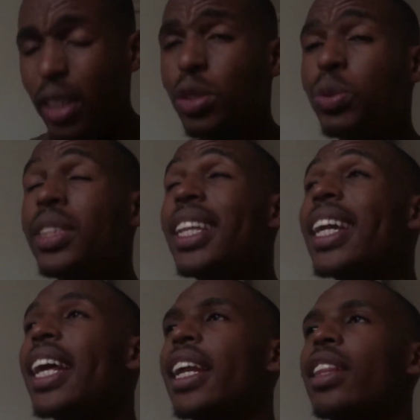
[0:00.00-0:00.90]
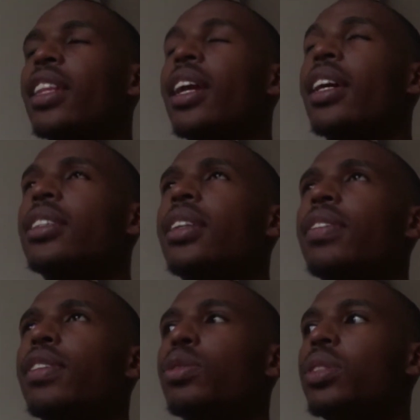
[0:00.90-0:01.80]
tweet that I read that I actually
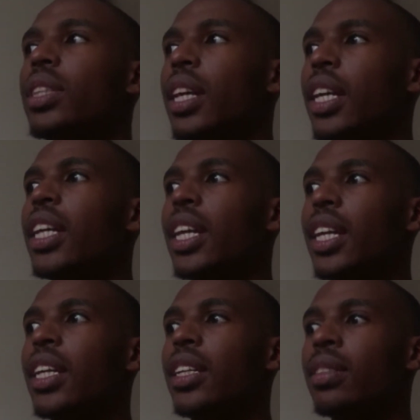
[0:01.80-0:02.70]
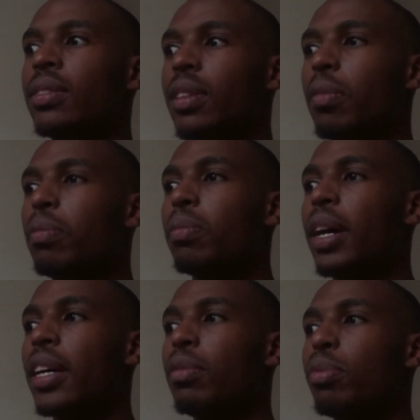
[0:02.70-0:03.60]
felt was really, really
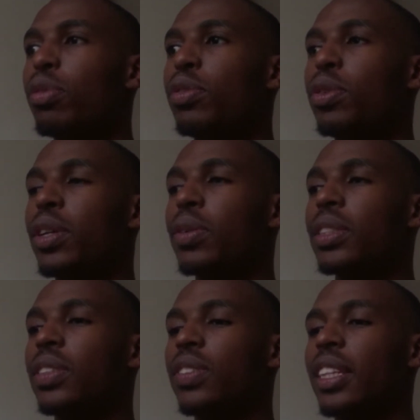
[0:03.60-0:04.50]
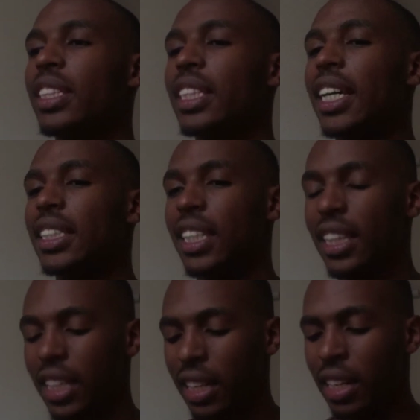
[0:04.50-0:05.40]
mind-provoking was this guy said
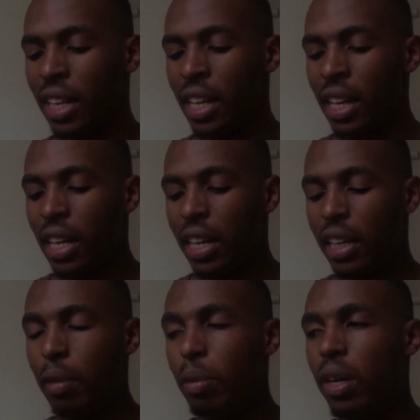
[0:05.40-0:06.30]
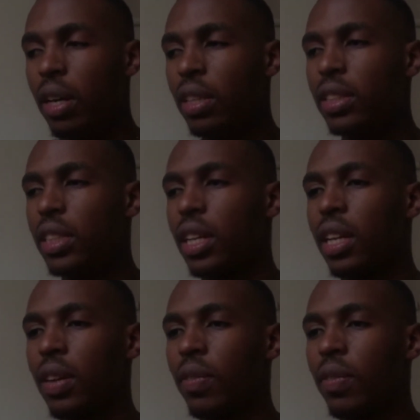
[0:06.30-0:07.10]
that rape culture